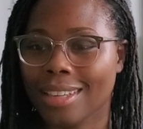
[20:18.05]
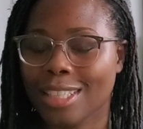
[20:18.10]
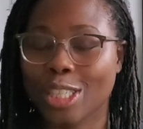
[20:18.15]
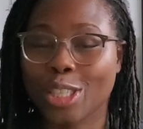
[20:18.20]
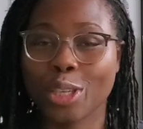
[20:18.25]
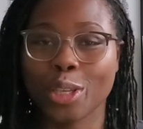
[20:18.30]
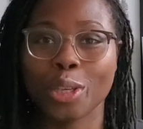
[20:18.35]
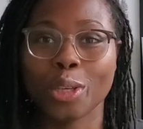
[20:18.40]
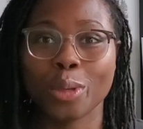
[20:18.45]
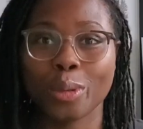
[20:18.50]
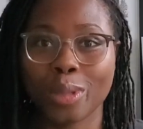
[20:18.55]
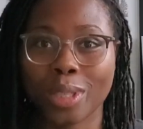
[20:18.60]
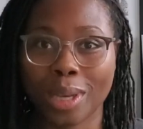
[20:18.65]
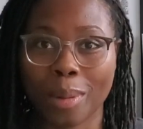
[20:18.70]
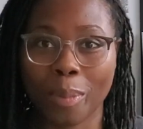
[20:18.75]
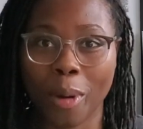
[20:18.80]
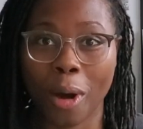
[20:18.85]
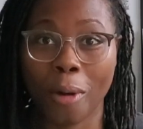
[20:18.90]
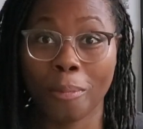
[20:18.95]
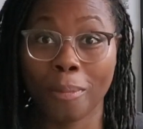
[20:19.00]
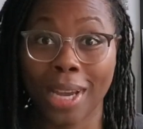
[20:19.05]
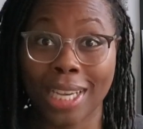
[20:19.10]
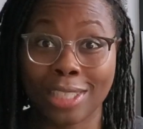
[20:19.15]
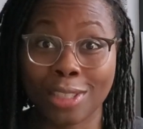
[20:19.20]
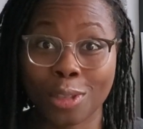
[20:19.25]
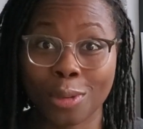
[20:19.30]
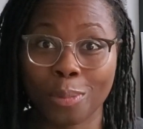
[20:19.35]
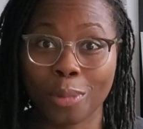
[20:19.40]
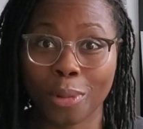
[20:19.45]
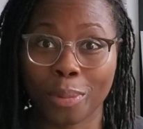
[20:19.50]
to use up all my
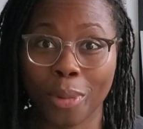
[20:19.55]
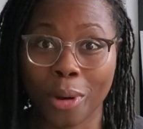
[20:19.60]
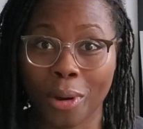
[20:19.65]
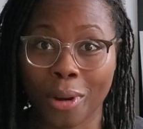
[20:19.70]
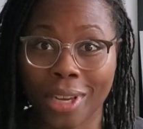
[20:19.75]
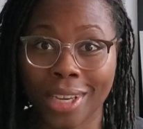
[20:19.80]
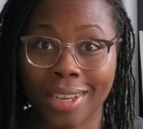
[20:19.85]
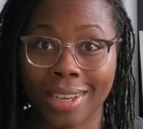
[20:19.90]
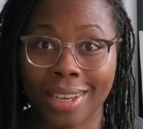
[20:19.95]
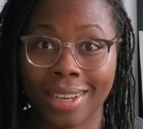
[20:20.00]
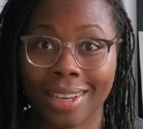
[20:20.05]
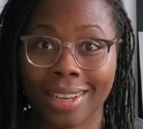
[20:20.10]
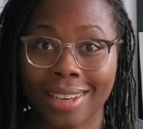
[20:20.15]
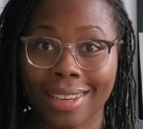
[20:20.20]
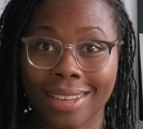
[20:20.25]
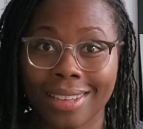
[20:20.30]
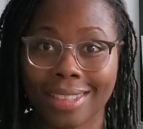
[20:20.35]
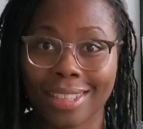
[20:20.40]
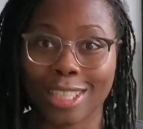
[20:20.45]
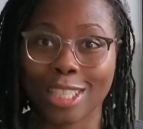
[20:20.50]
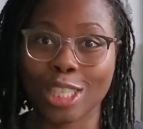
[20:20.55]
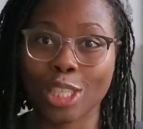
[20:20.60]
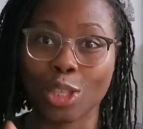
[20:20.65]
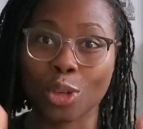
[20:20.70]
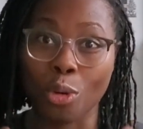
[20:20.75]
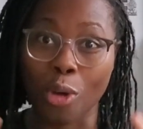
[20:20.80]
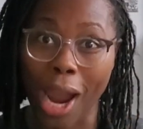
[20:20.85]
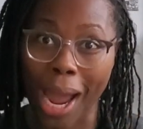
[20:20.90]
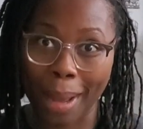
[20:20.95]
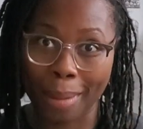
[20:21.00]
super bulky
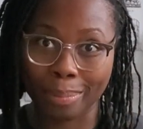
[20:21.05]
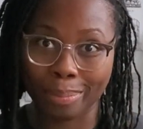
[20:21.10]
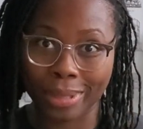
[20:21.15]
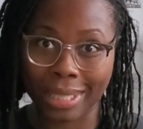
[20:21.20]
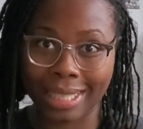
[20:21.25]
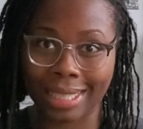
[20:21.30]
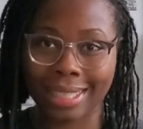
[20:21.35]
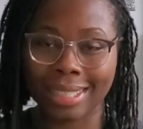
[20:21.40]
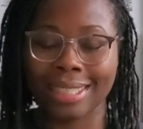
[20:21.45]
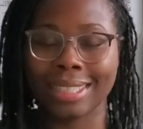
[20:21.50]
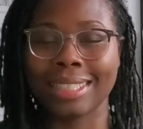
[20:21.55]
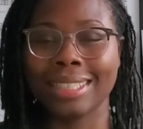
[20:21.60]
scraps.